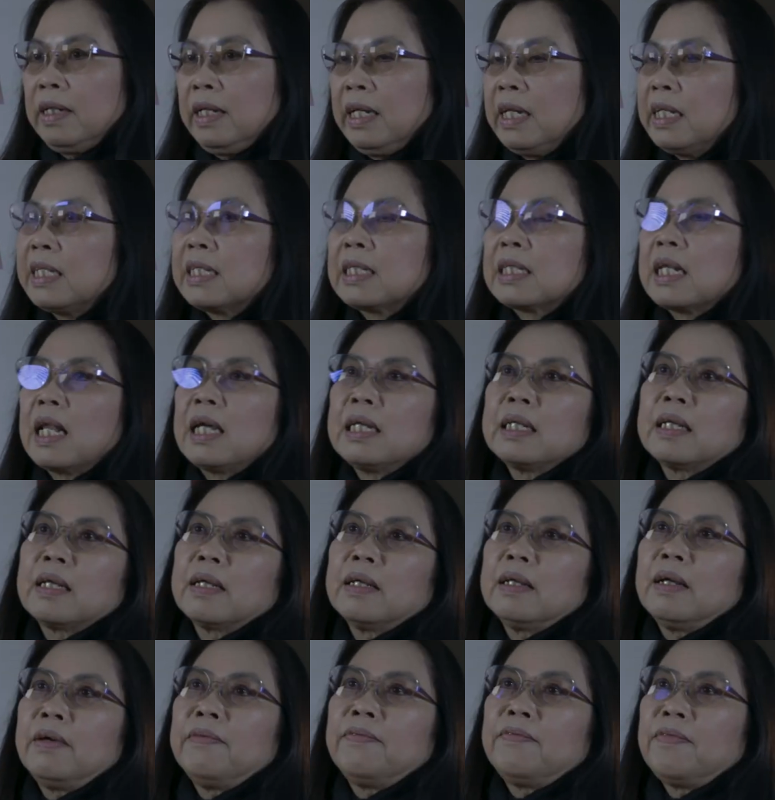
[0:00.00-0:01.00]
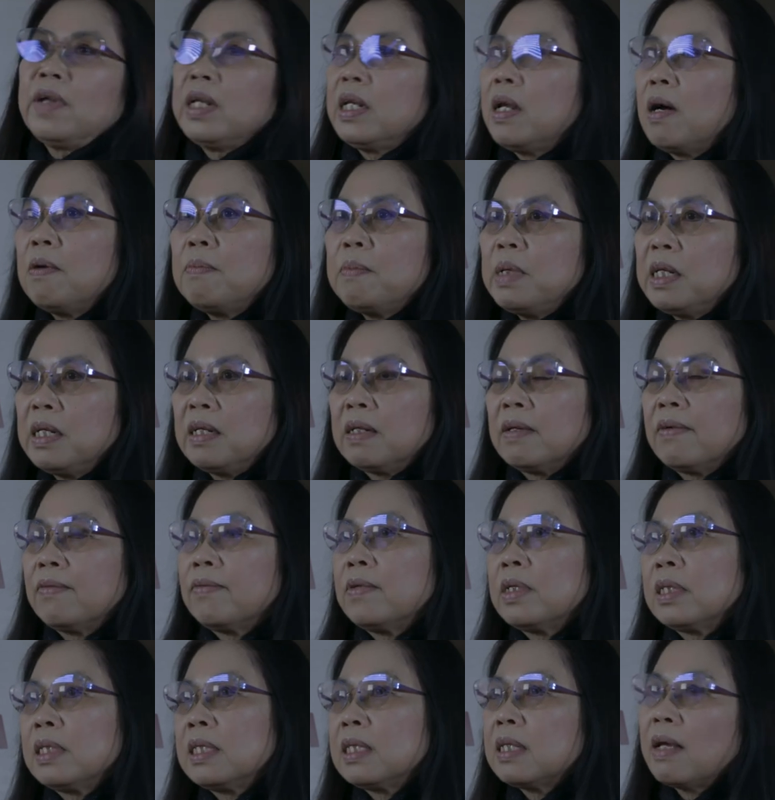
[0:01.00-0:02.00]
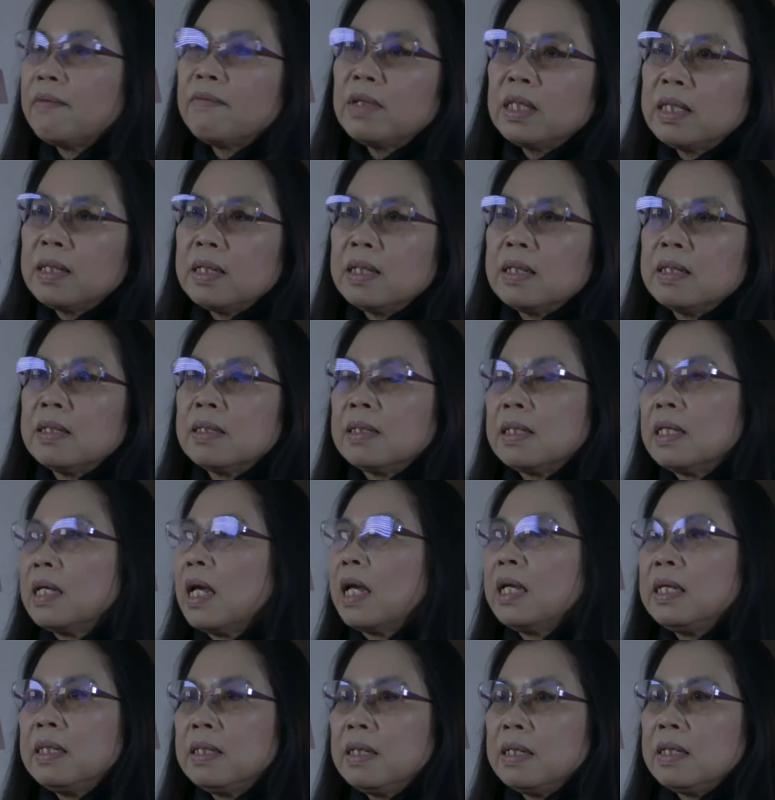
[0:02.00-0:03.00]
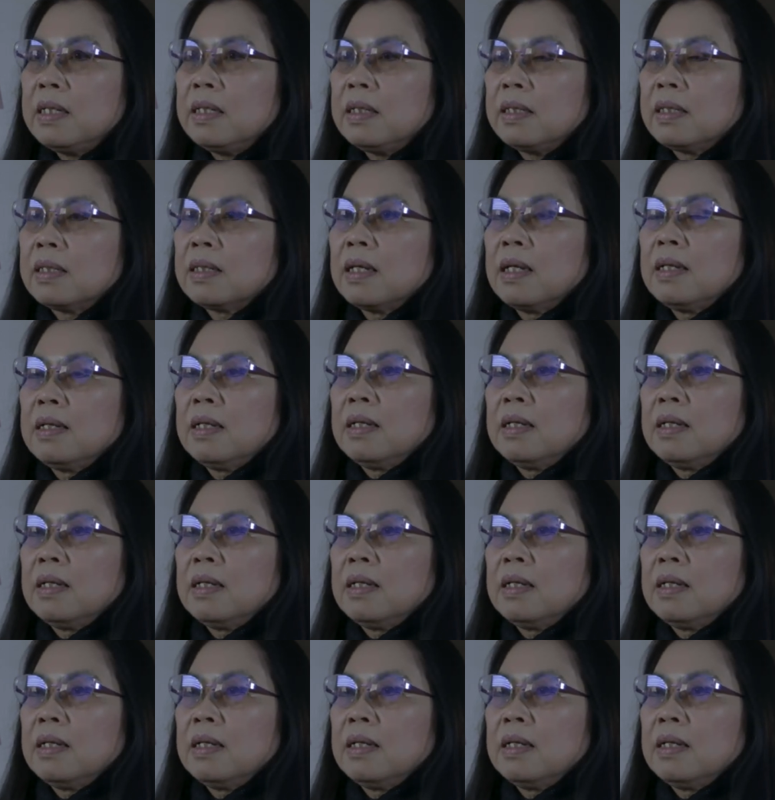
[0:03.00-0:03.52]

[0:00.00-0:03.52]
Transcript: It's like a phenomenon of the 70s, the 80s,